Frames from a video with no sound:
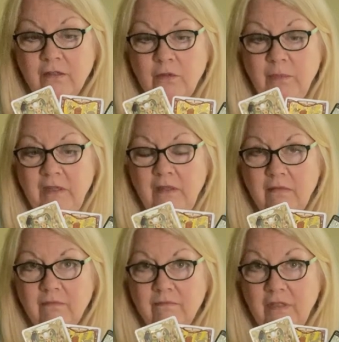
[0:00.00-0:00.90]
Could be,
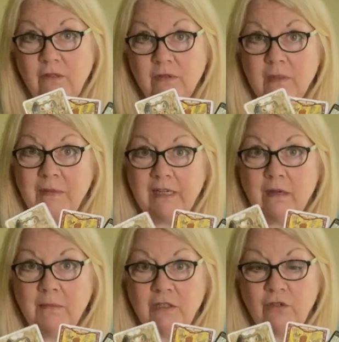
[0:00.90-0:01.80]
you know, somebody
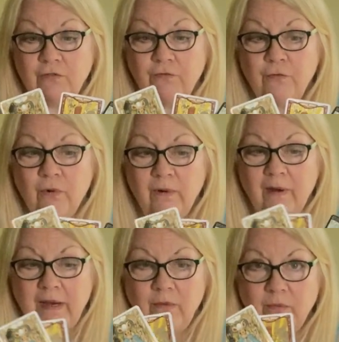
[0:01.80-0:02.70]
coming to you for
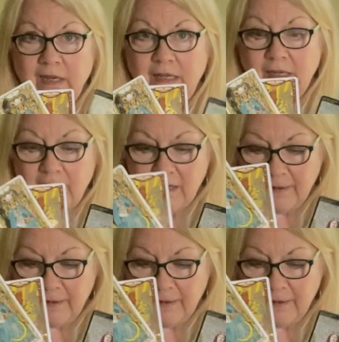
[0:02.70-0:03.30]
a reading.